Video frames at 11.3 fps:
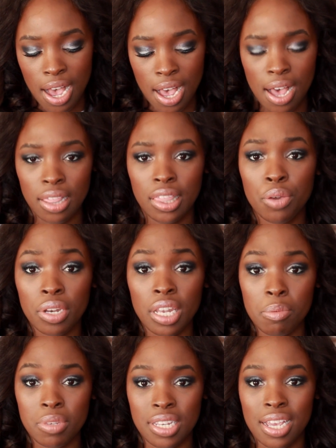Uh, liquid
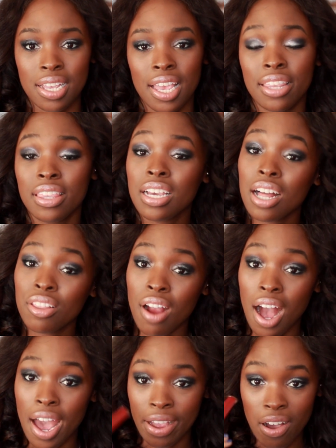lipstick in the color
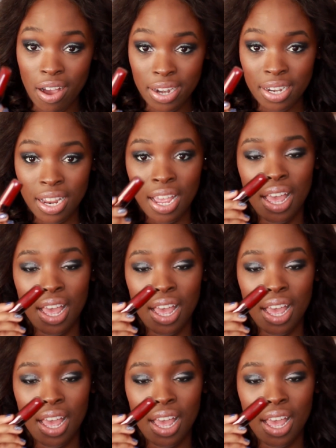Icon.